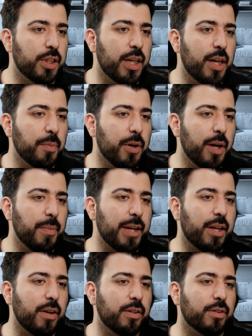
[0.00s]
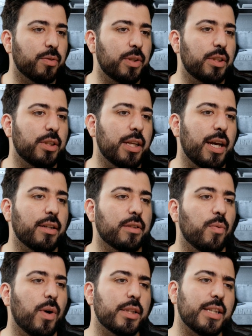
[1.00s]
Should I upgrade my Gear 3 to the
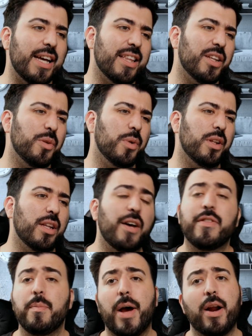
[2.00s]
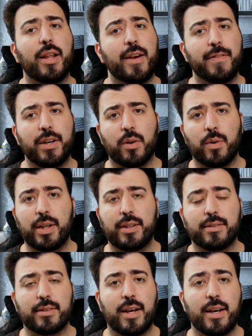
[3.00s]
Galaxy Watch? I think you will love the battery life
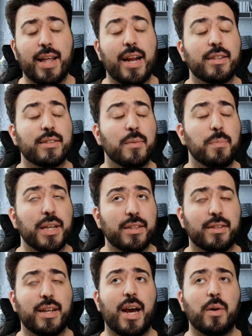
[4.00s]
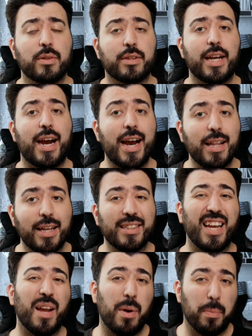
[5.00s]
increase. Uh, that is the biggest thing I will say I
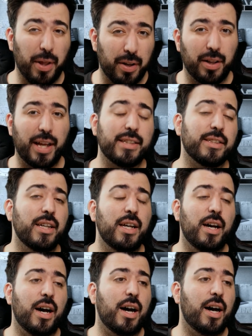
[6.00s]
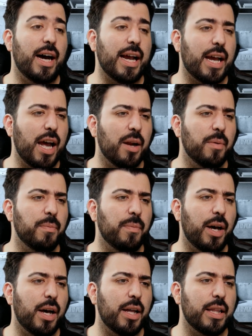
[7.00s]
liked and my brother liked. Uh, I got
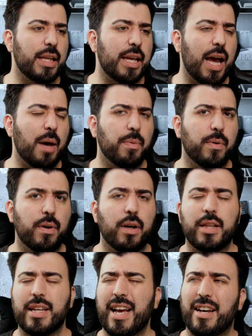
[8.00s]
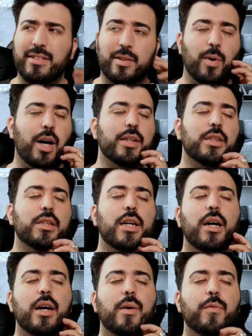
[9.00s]
him uh, the Apple, uh, the Galaxy Watch
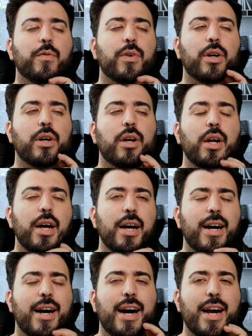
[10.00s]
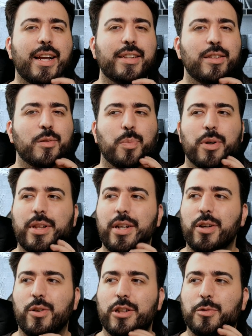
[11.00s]
um, for, I guess his
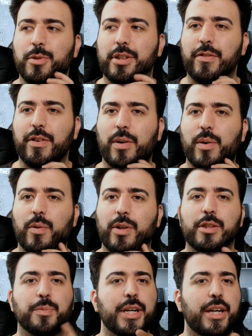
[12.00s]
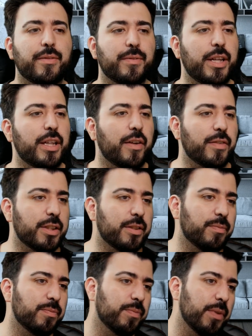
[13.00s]
birthday or Christmas. I forgot what it was, but yeah, he loved
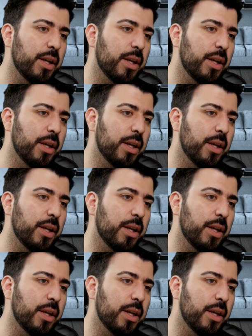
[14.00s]
it.